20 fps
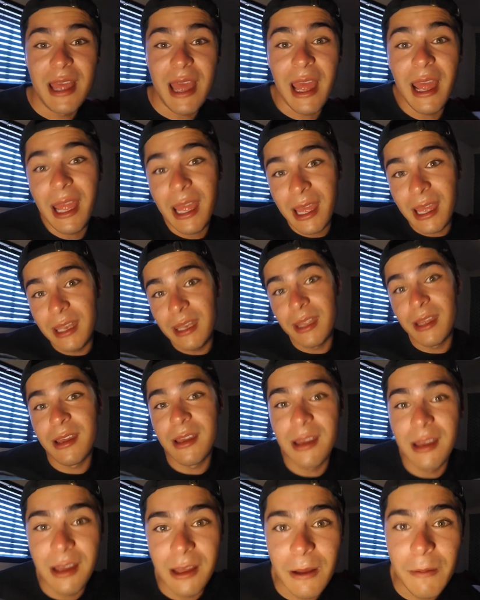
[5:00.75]
And
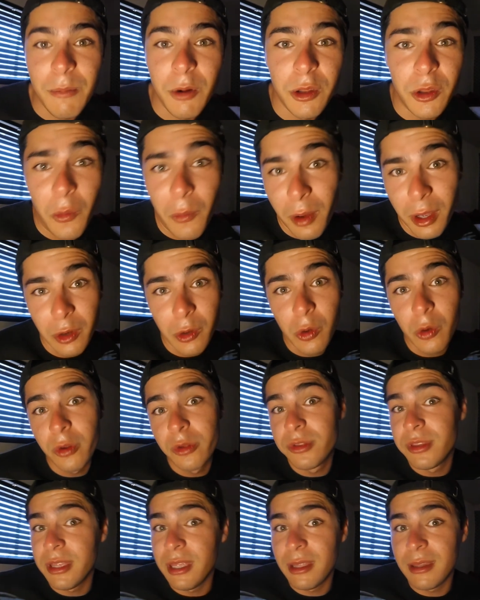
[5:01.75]
but the one cool
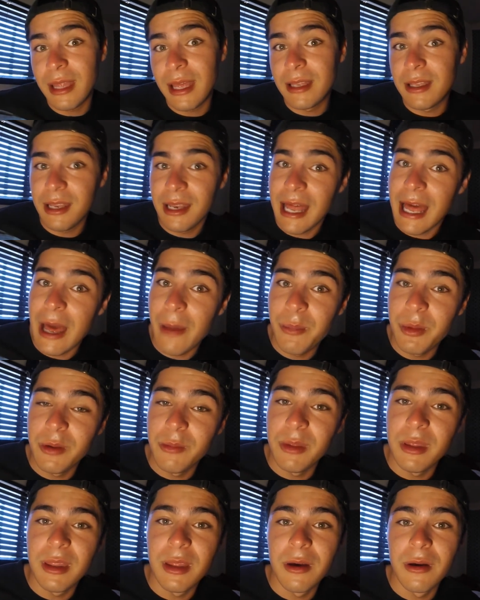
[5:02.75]
thing that did happen to
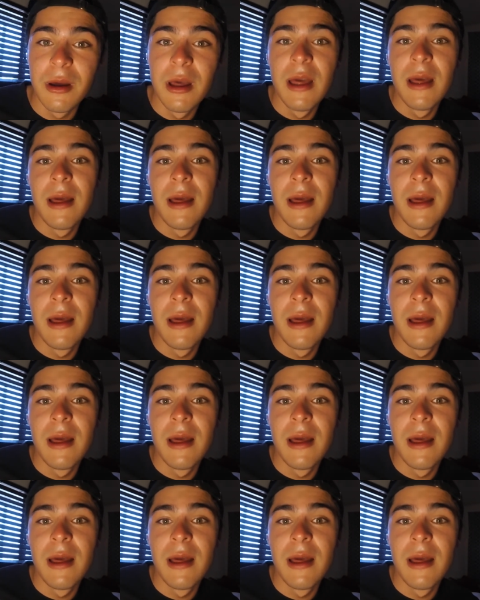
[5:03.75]
me though